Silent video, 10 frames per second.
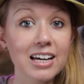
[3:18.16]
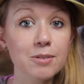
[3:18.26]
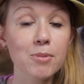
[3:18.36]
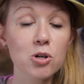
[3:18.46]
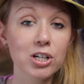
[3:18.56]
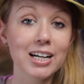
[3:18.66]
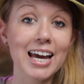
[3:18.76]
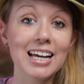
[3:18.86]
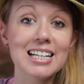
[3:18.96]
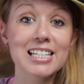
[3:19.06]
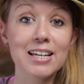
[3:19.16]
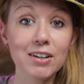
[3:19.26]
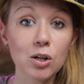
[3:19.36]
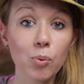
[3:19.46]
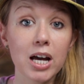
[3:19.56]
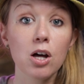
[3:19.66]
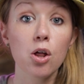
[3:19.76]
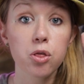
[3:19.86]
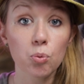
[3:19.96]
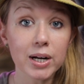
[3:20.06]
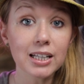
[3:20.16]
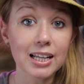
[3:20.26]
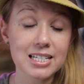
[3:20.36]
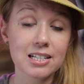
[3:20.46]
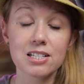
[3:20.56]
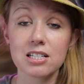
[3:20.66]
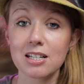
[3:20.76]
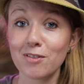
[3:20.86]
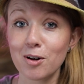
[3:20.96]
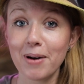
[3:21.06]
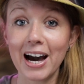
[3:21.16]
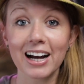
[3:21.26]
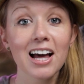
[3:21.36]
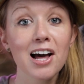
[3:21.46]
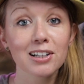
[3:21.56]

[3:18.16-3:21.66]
And Motioncan is giving away 3 licenses of their pack.